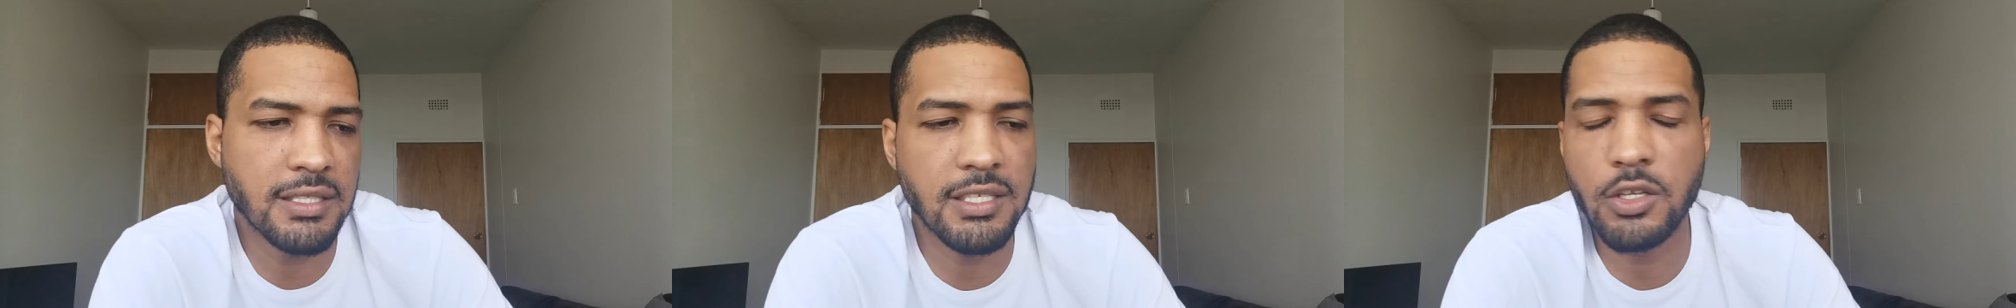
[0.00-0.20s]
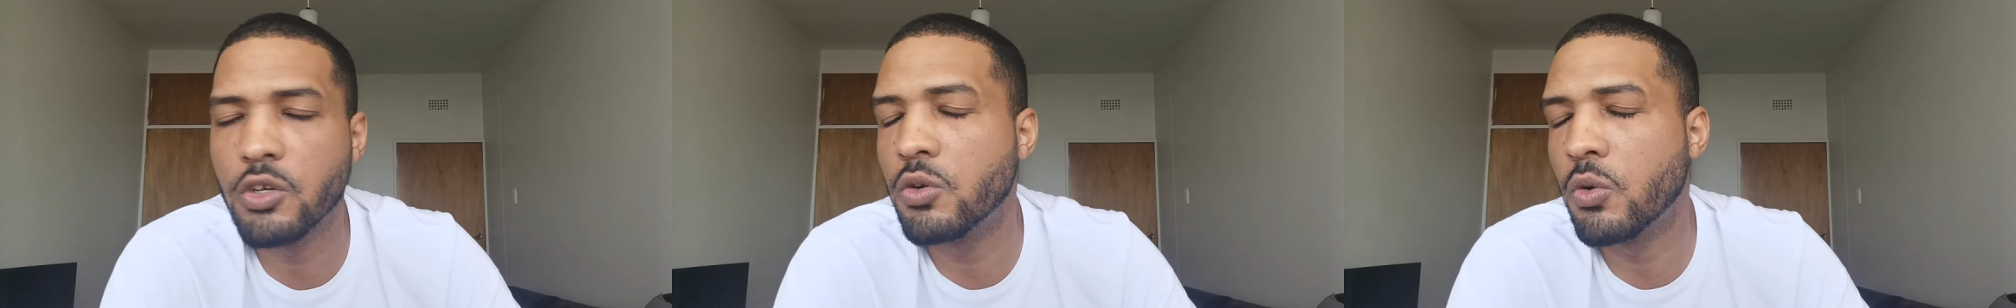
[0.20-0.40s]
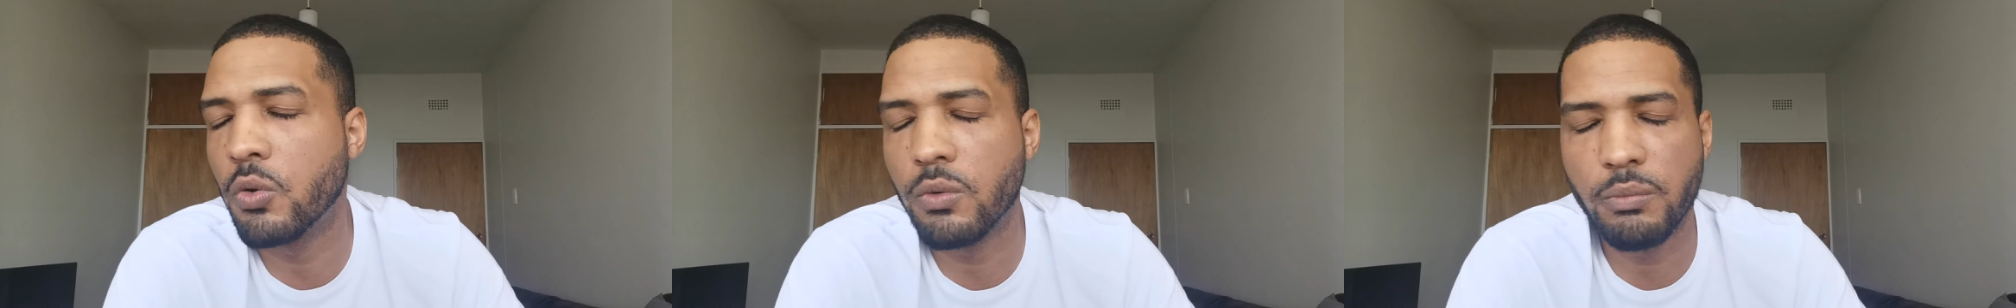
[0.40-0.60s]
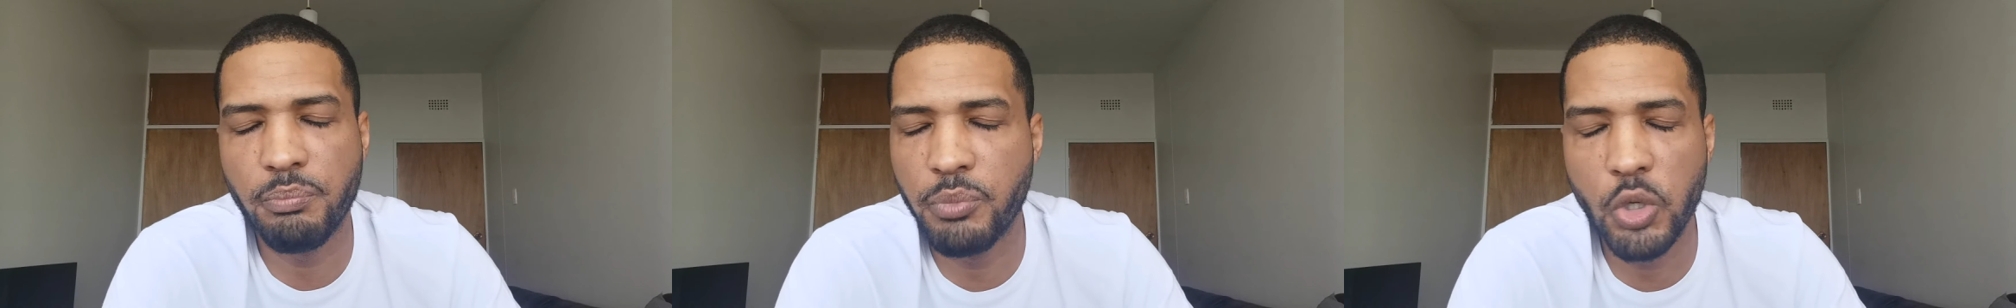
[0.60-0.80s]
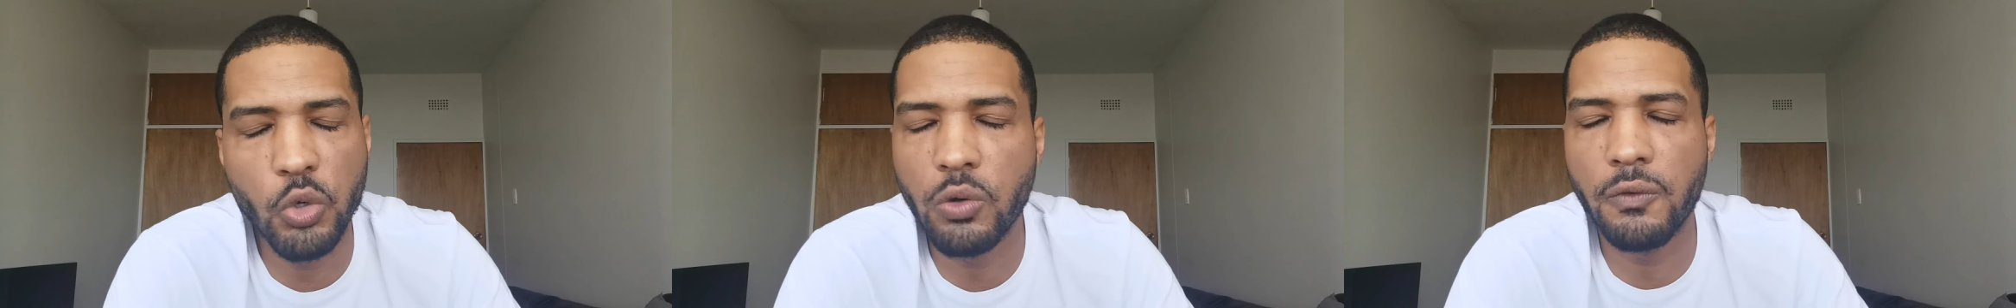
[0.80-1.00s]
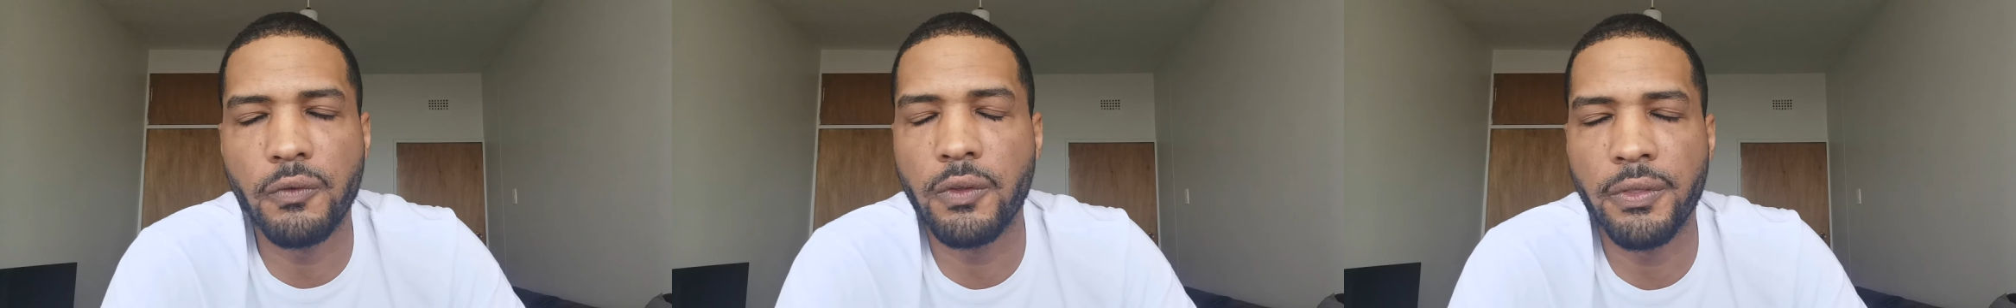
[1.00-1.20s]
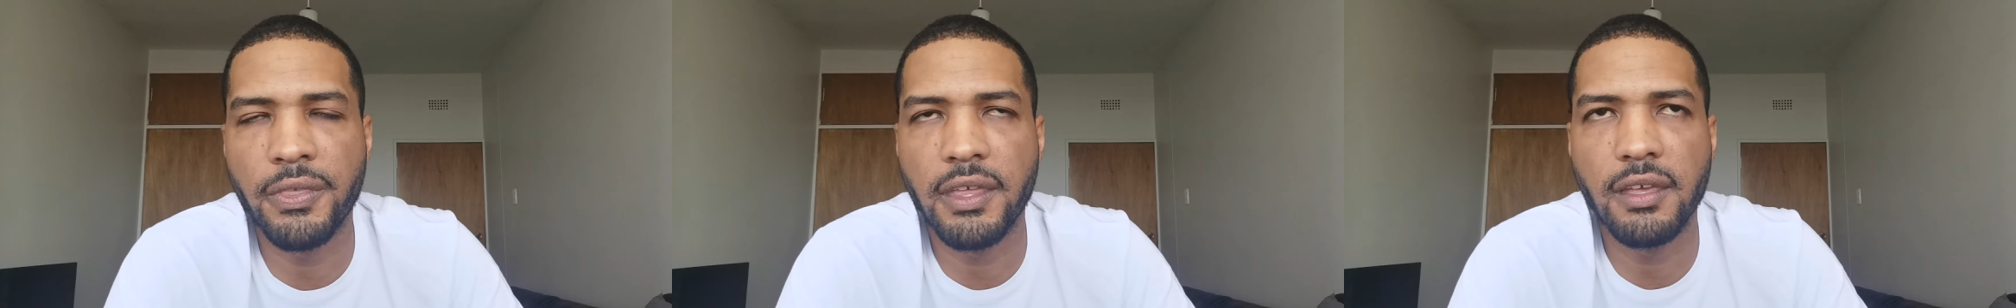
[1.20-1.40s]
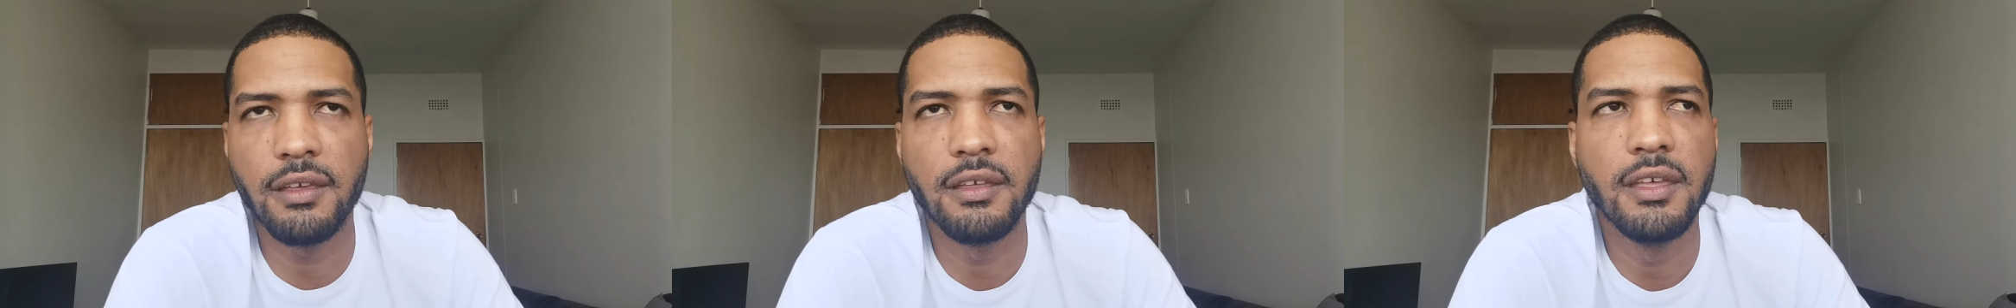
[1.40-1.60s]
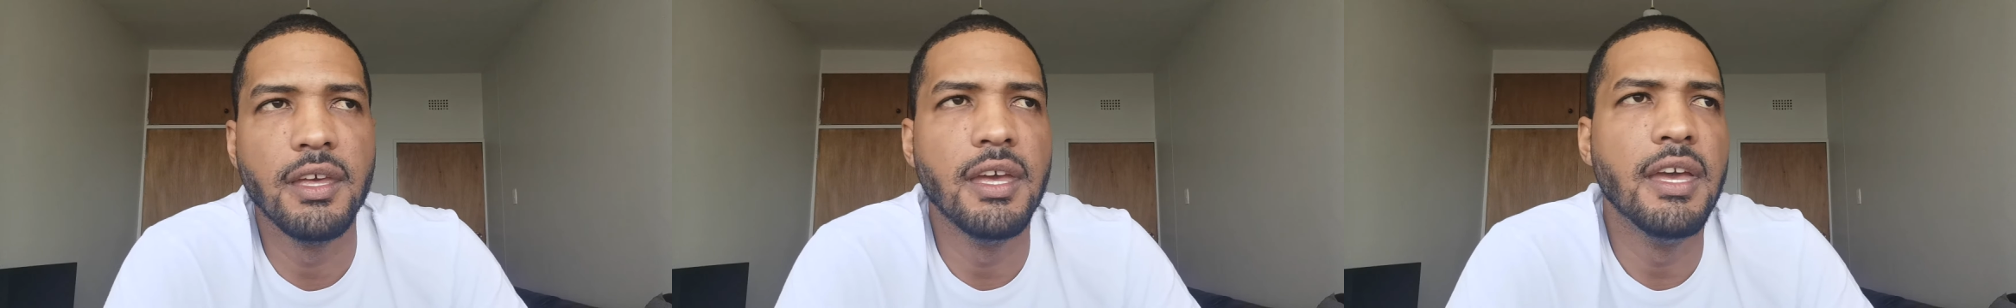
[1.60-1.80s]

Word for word: It's a beautiful thing.